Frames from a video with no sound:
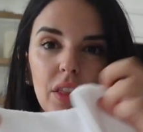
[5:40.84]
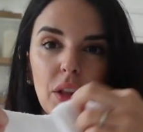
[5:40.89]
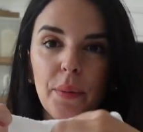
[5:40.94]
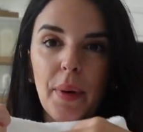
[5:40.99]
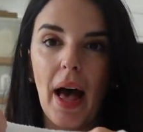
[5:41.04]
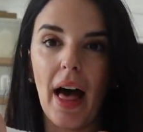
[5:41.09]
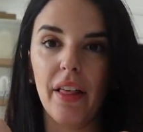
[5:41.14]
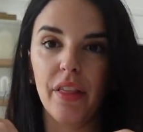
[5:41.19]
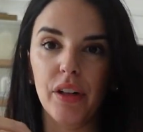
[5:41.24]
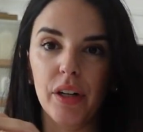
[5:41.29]
the
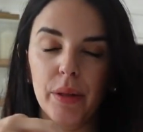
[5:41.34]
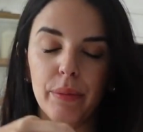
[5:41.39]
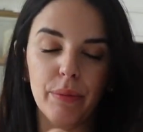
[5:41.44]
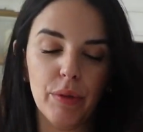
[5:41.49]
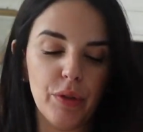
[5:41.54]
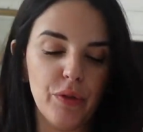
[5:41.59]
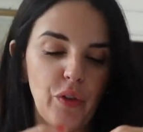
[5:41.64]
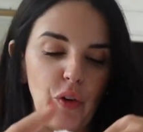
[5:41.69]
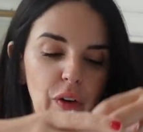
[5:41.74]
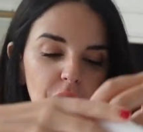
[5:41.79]

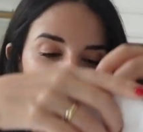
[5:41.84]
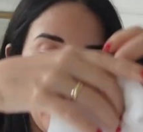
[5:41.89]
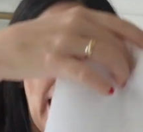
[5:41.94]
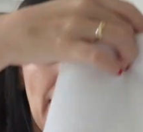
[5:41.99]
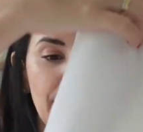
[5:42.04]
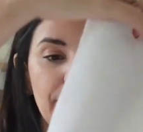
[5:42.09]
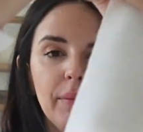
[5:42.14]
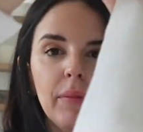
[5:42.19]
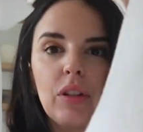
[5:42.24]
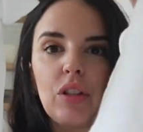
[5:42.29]
bathrooms for
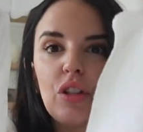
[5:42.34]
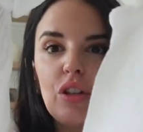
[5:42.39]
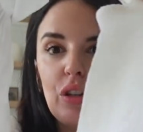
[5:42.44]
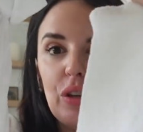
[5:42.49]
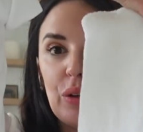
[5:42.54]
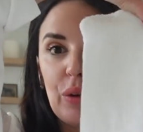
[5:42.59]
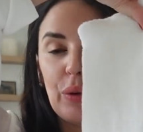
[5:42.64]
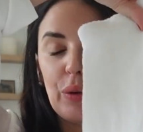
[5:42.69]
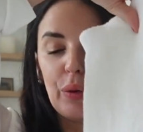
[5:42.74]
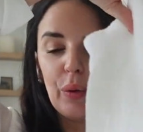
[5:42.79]
them
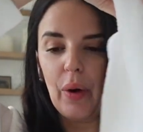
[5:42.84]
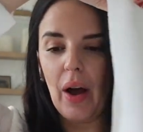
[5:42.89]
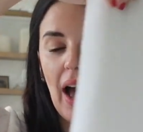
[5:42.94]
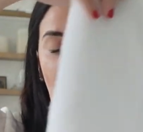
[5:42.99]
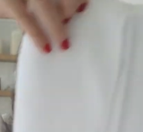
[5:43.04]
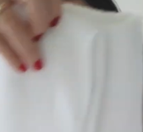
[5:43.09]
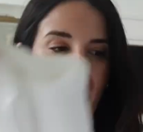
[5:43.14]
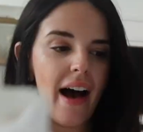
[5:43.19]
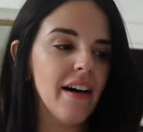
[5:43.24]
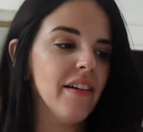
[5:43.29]
to
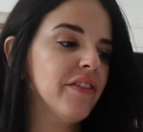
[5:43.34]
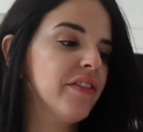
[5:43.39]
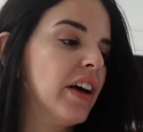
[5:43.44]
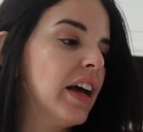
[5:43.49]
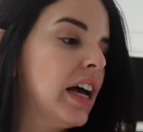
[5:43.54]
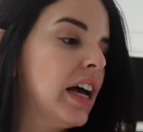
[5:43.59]
have.